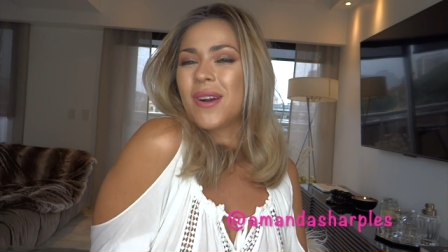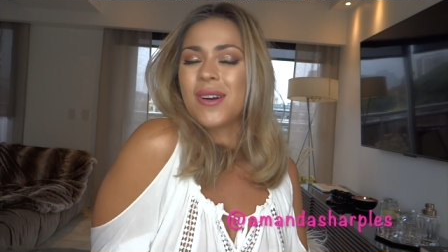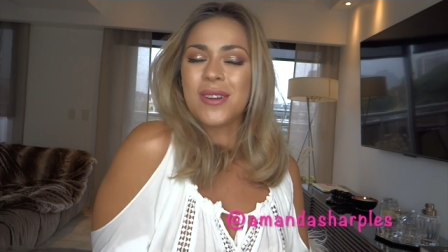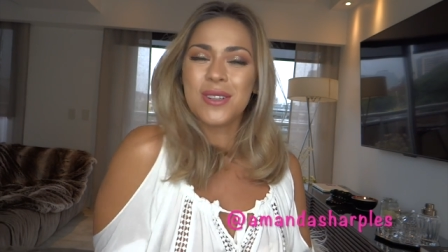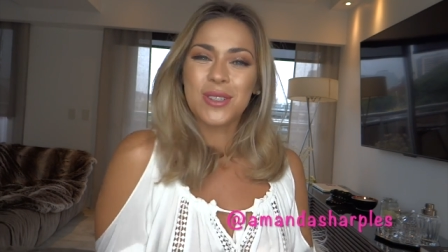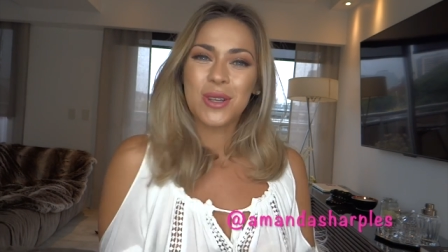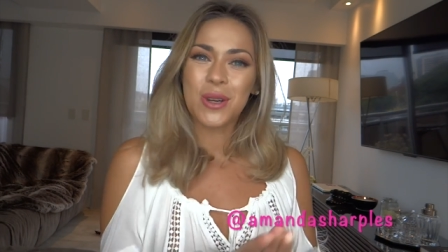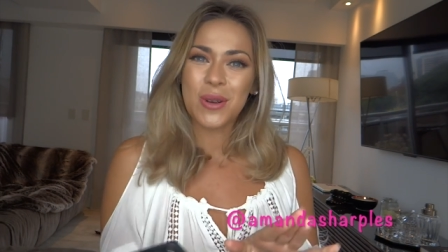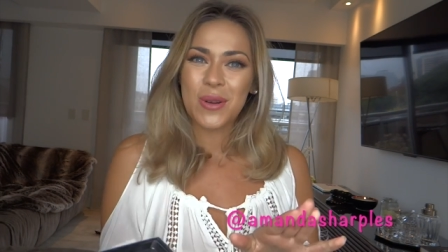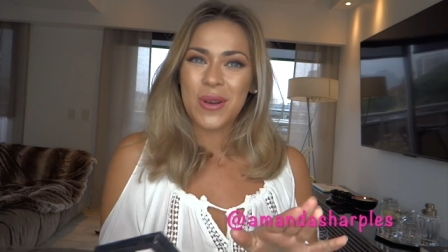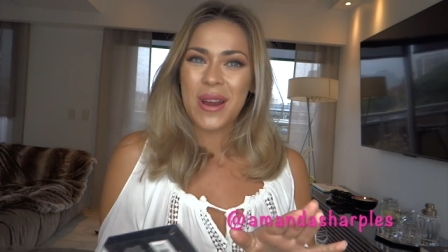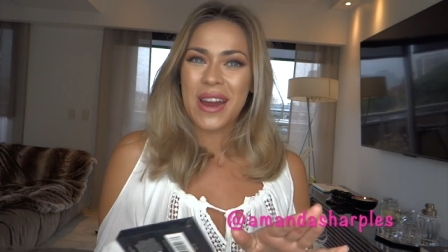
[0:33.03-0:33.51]

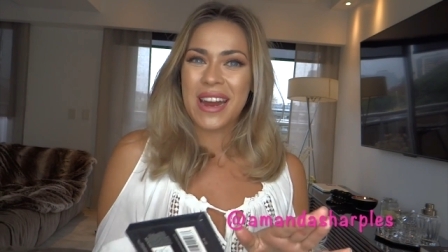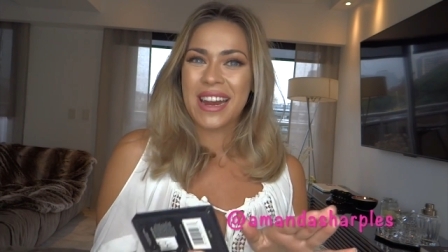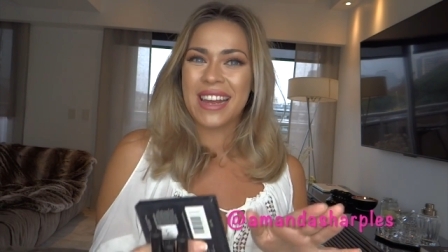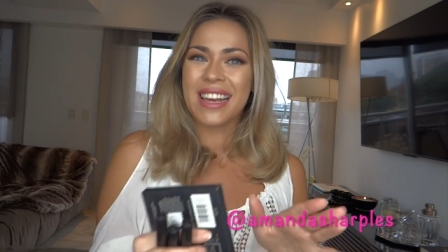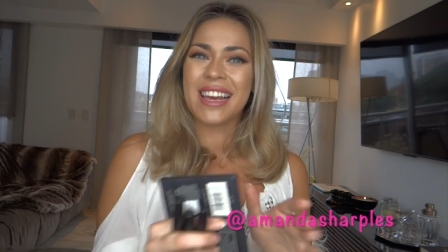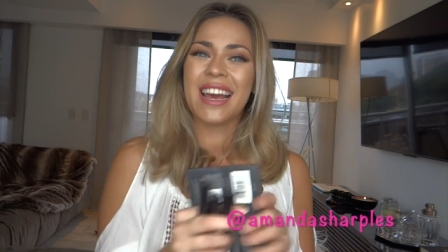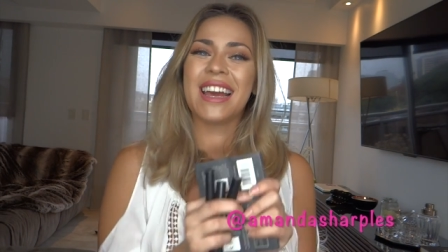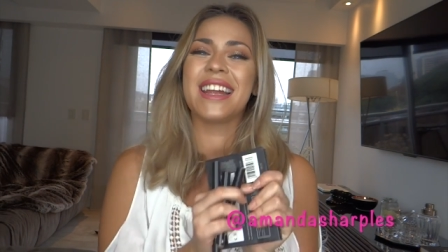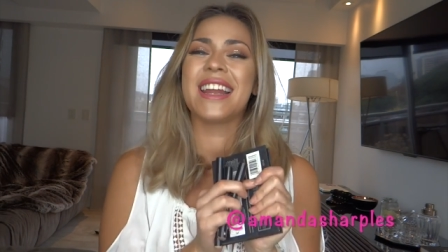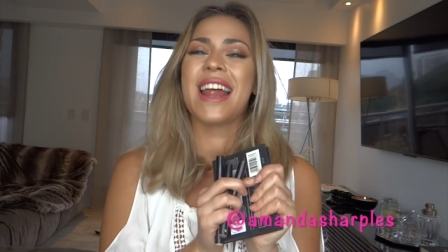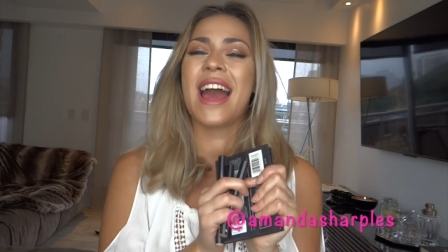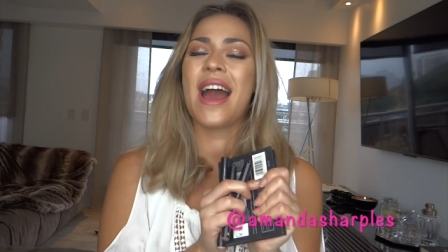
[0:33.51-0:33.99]

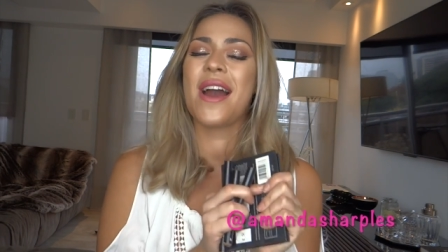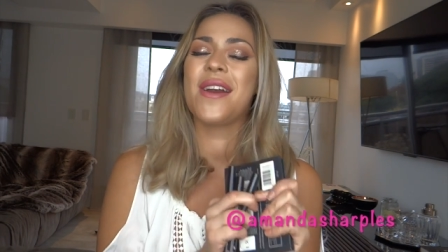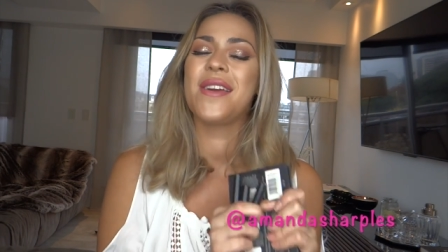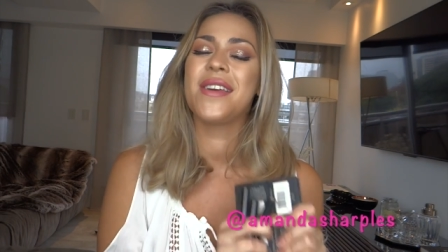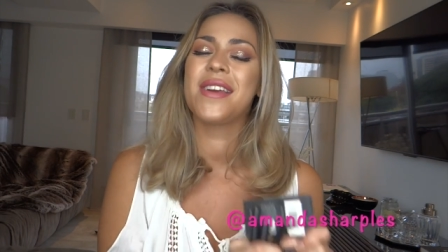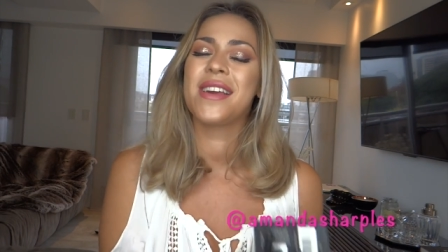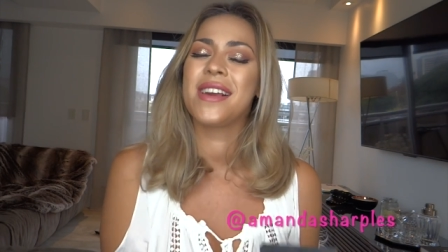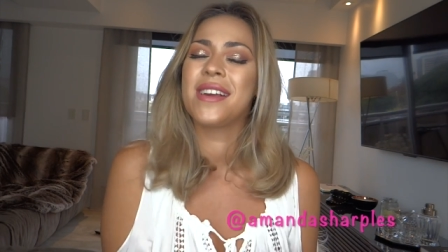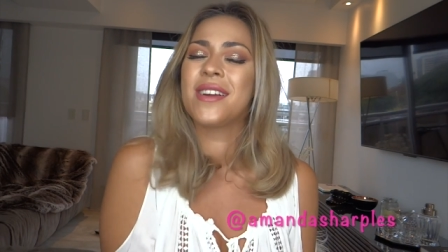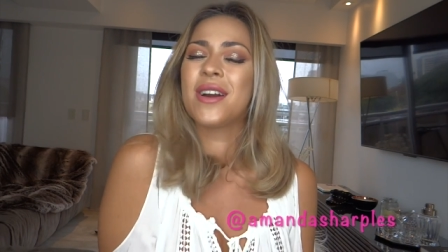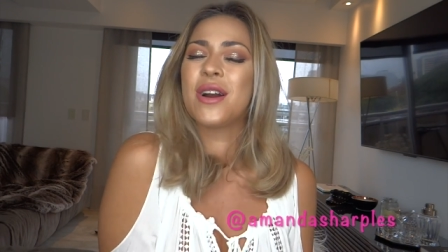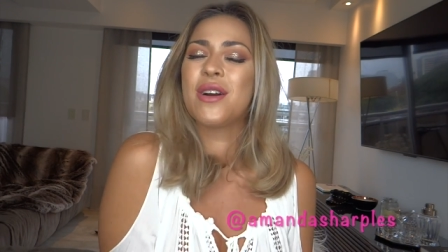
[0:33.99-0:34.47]
contouring and how
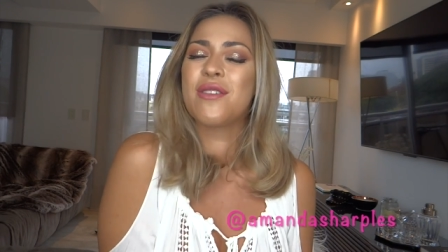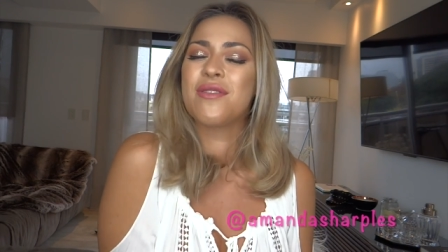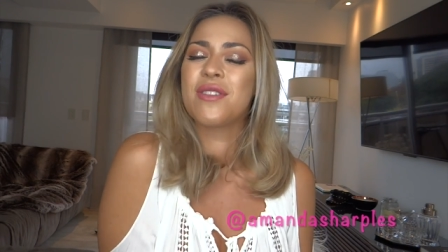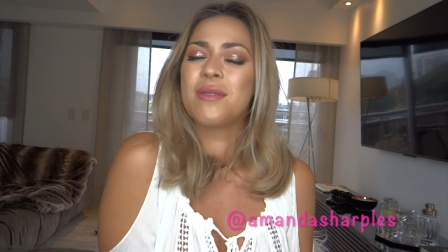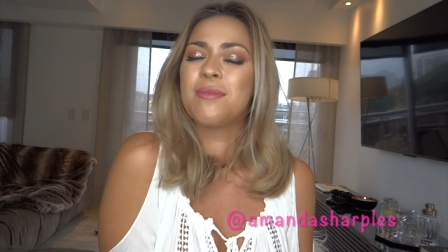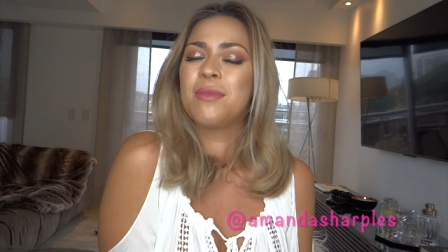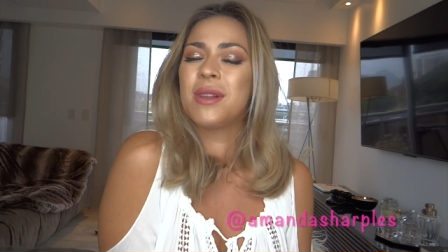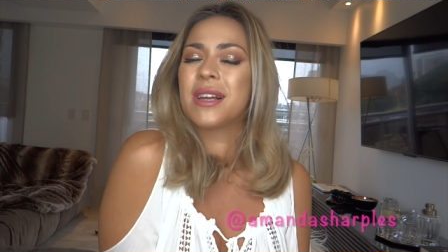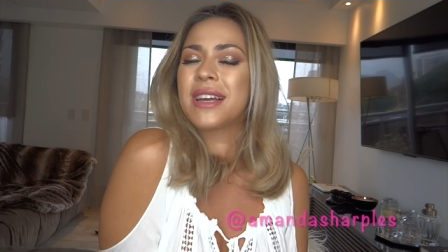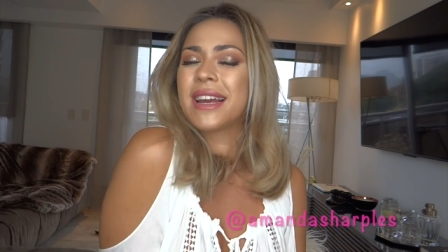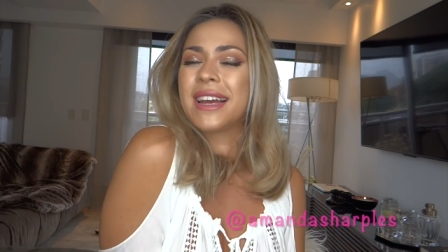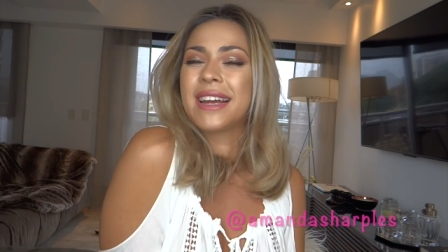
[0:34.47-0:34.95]
you can go
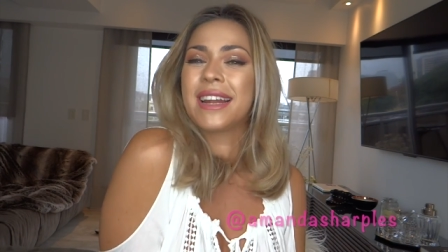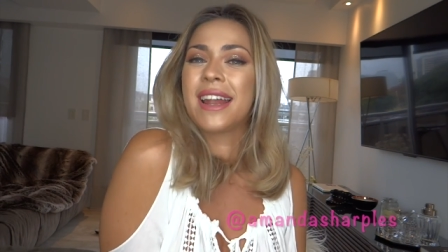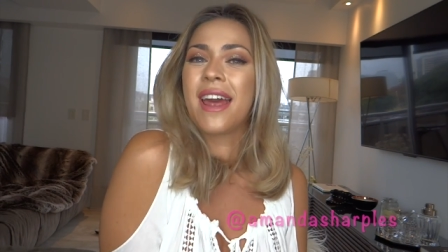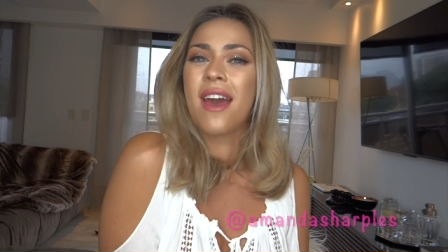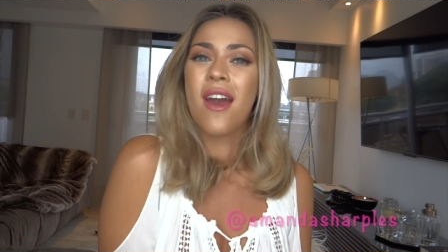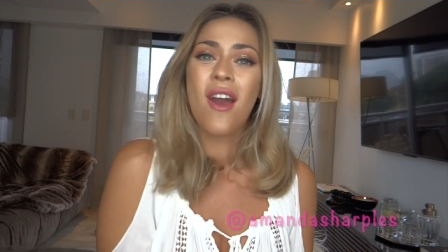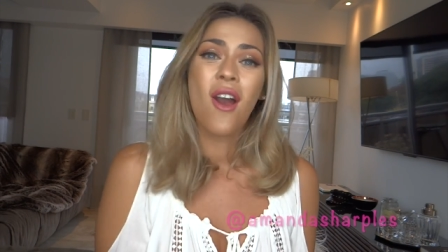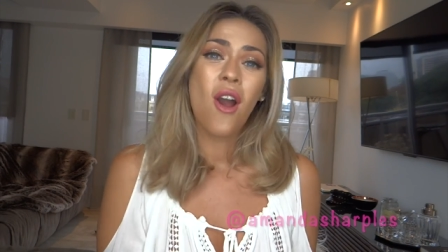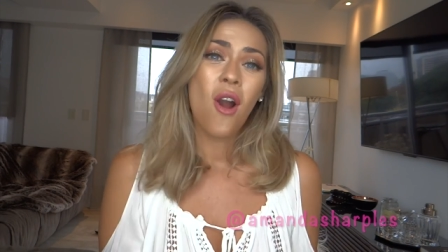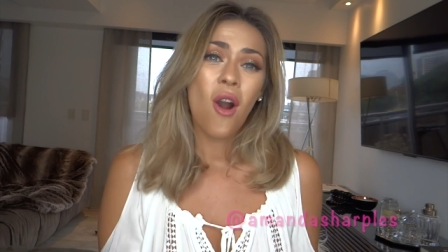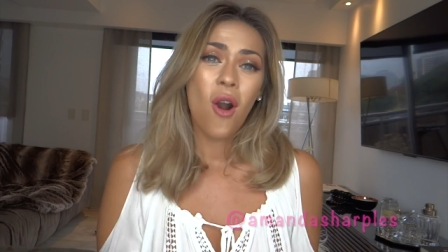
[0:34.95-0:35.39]
from looking